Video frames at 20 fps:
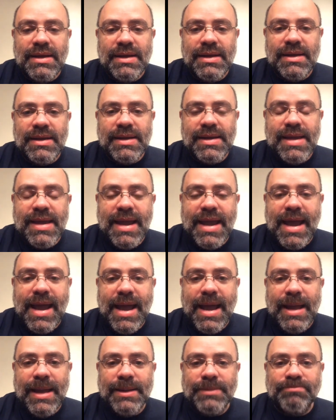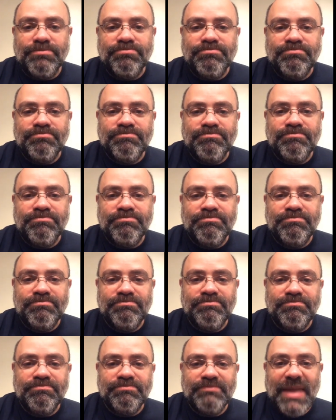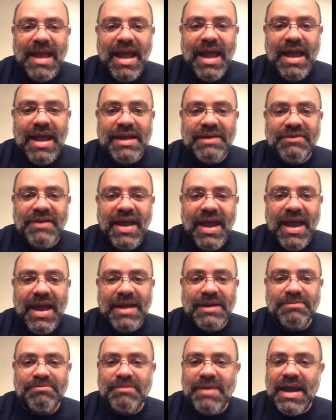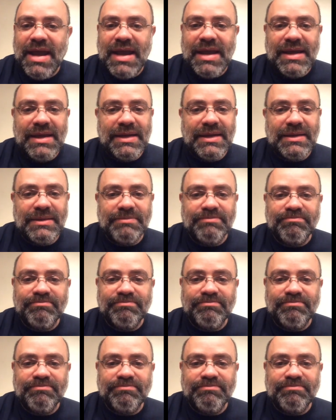Yeah, I've had my